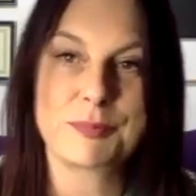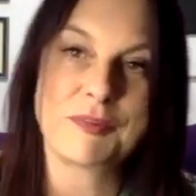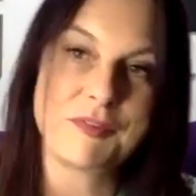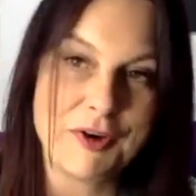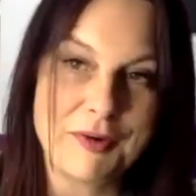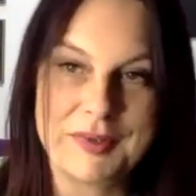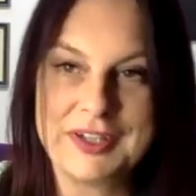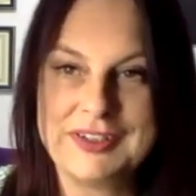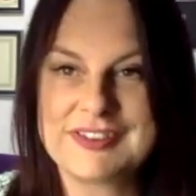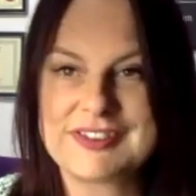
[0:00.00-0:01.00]

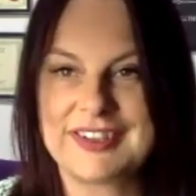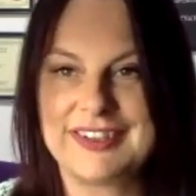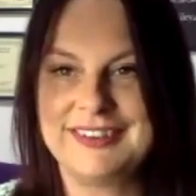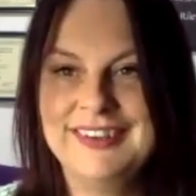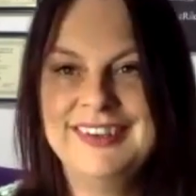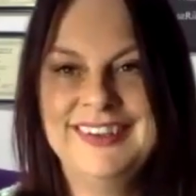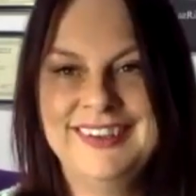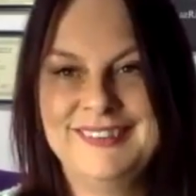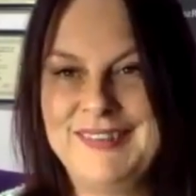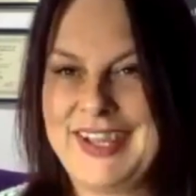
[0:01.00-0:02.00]
performance, and
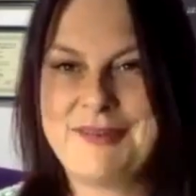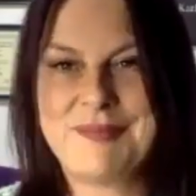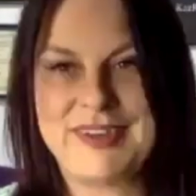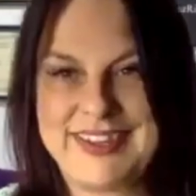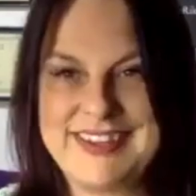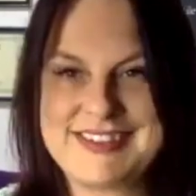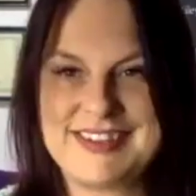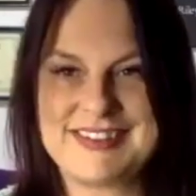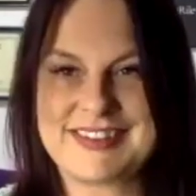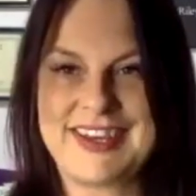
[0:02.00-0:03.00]
we get back into
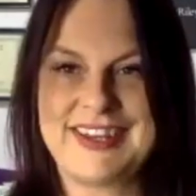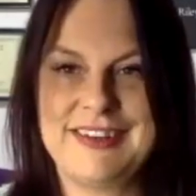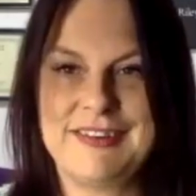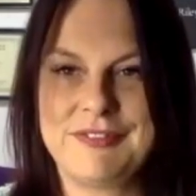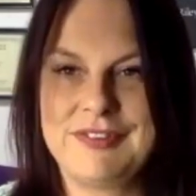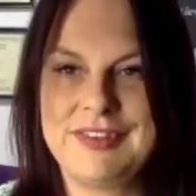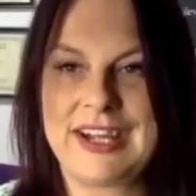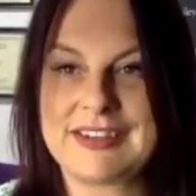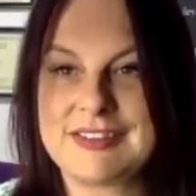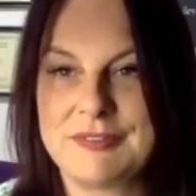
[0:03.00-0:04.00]
this kind of
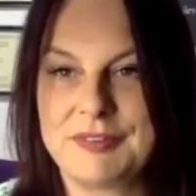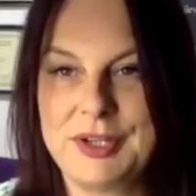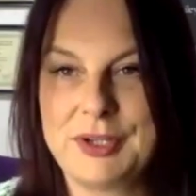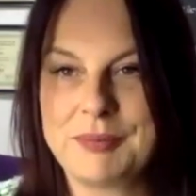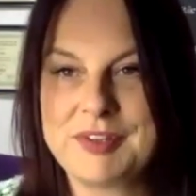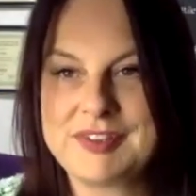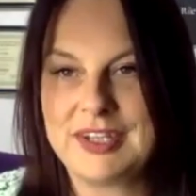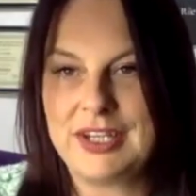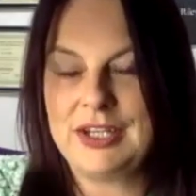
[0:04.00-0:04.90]
negative loop, isn't it?